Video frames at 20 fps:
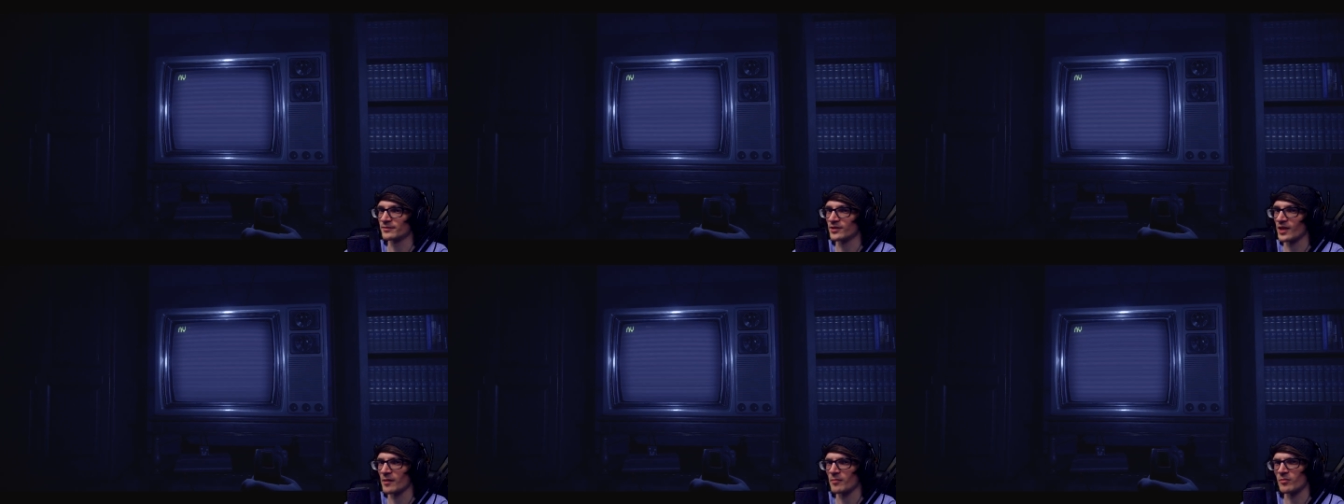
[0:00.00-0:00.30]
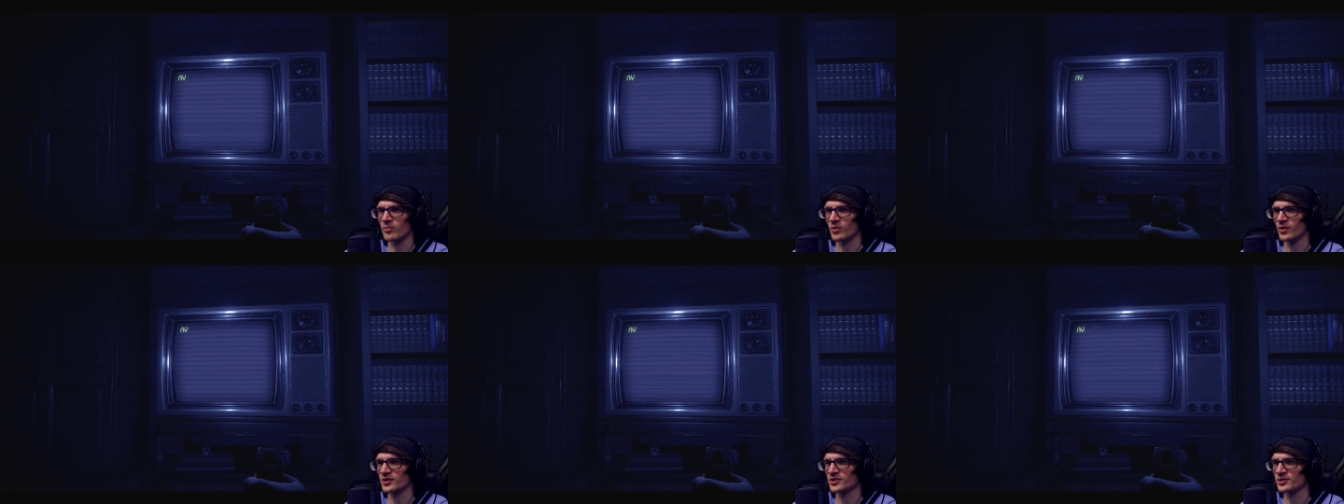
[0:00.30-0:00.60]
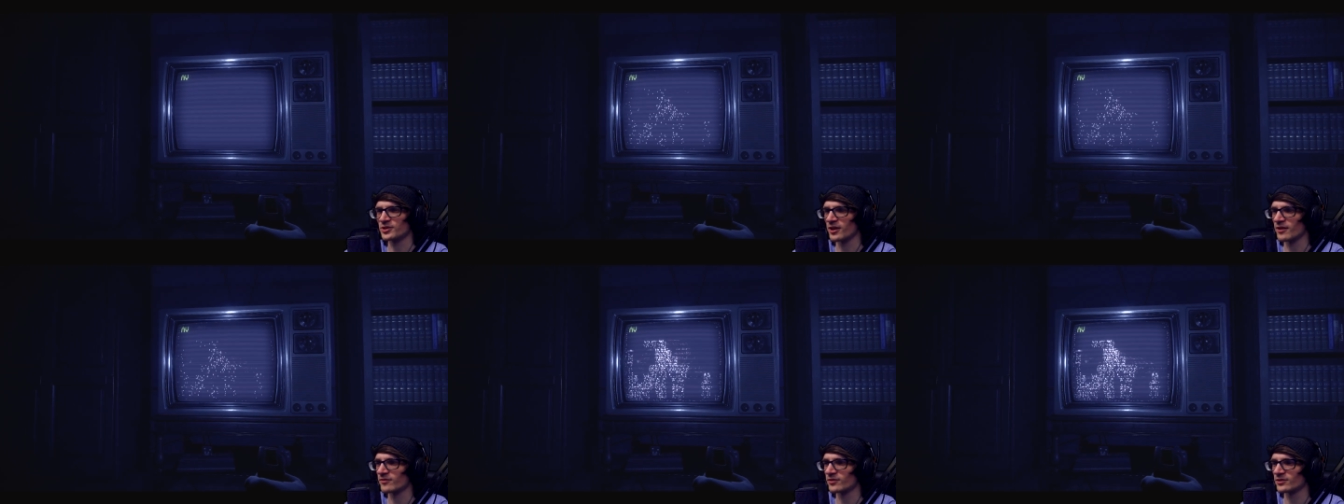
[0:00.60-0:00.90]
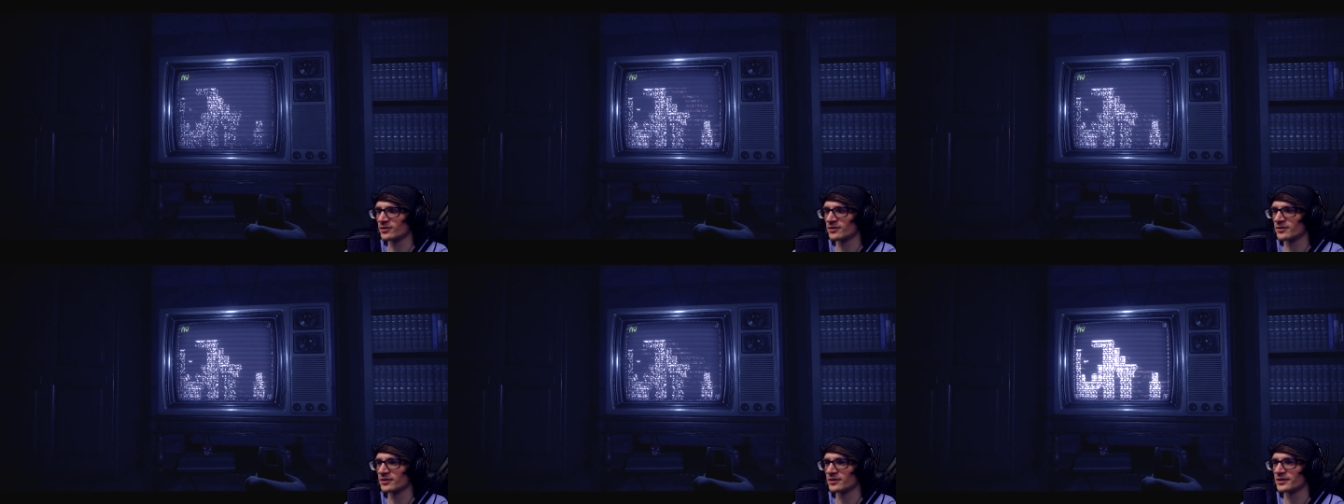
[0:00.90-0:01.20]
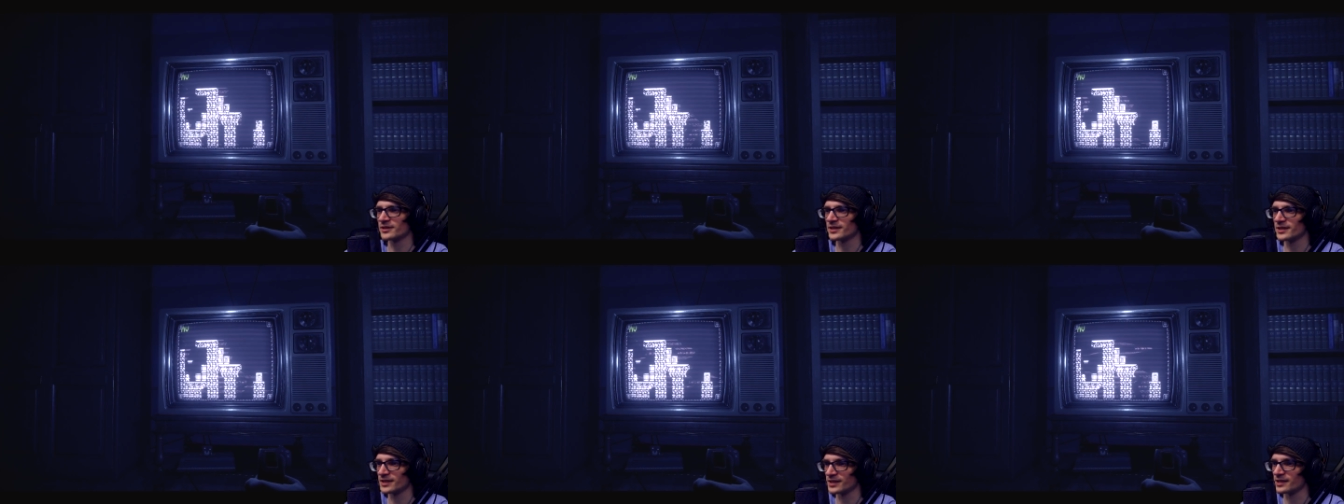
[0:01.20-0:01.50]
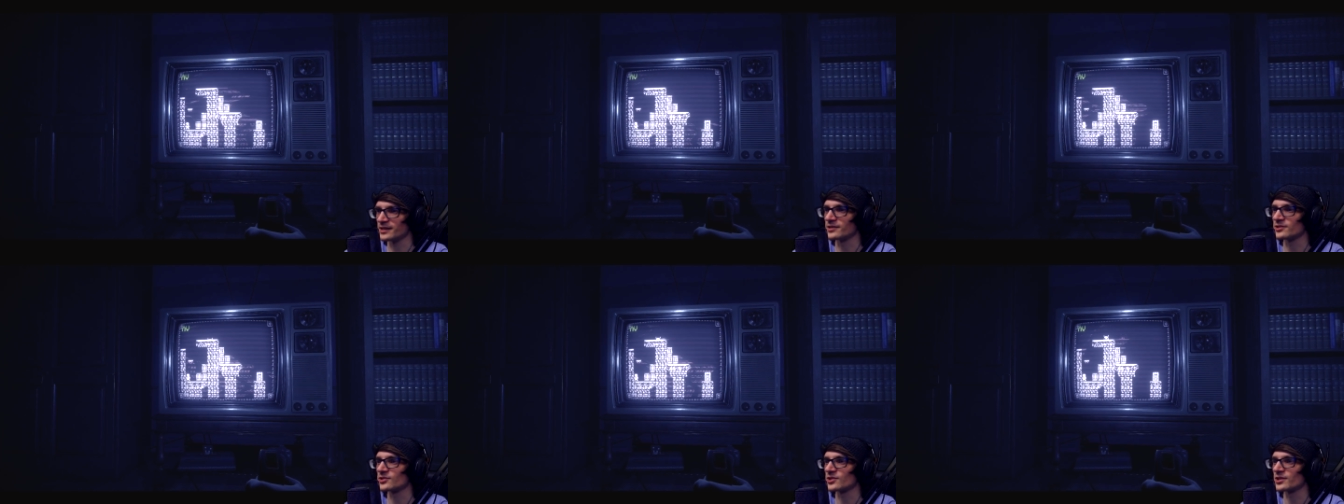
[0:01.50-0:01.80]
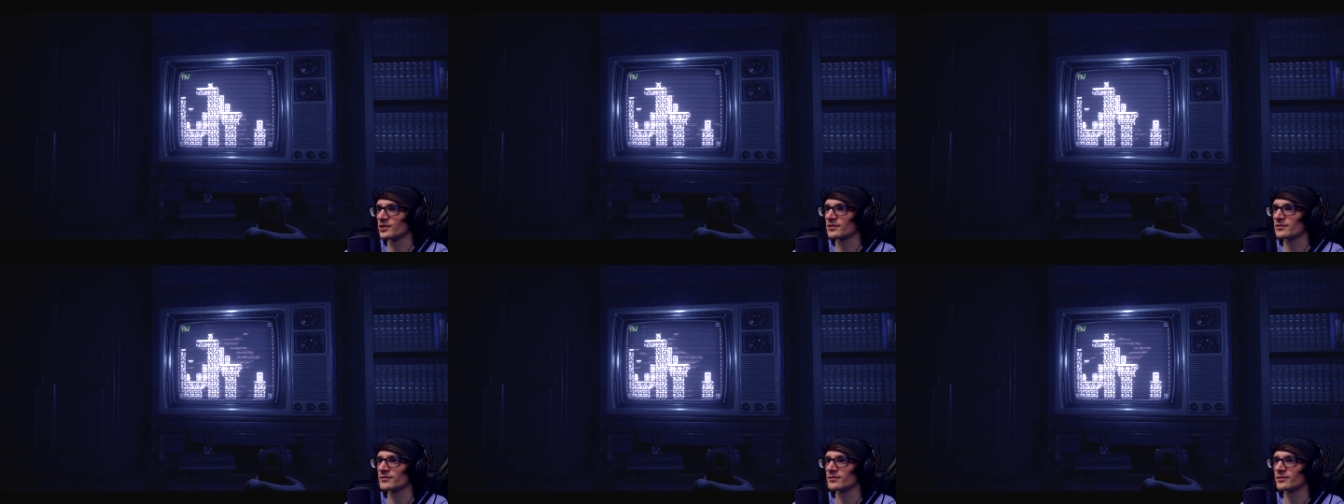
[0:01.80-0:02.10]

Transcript: That bridge level, easy